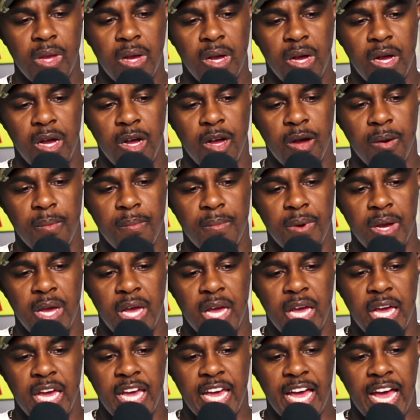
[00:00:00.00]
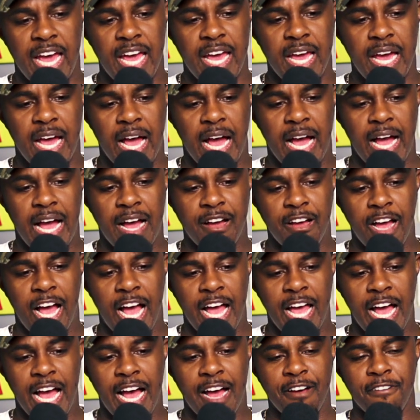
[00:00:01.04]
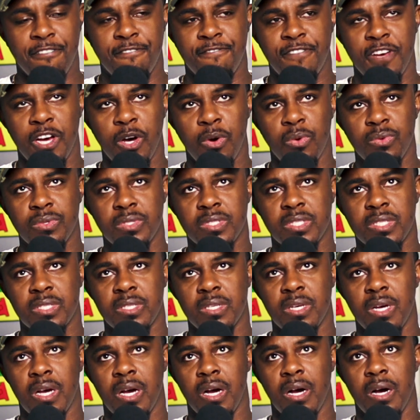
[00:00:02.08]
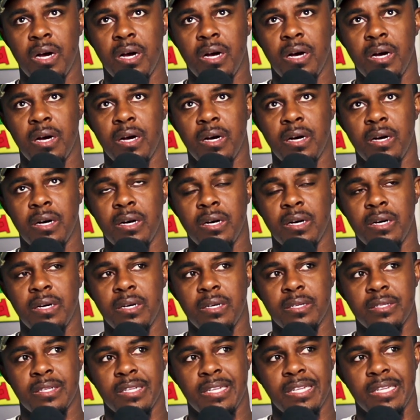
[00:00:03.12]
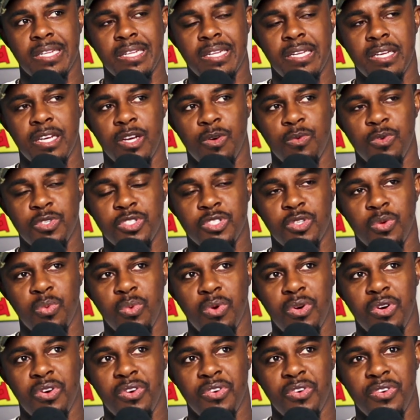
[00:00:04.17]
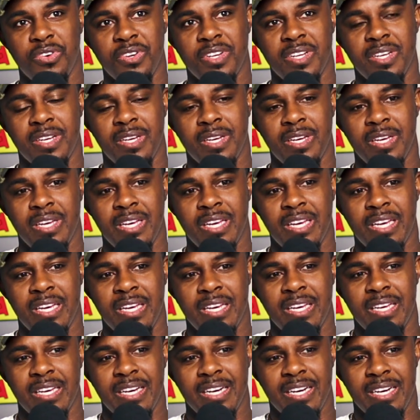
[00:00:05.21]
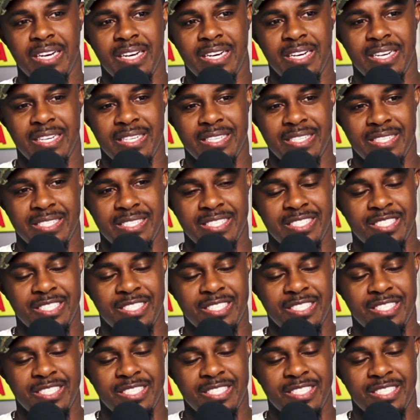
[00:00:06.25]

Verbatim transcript: Um, I I, I felt uh, what's the word? ah, uh,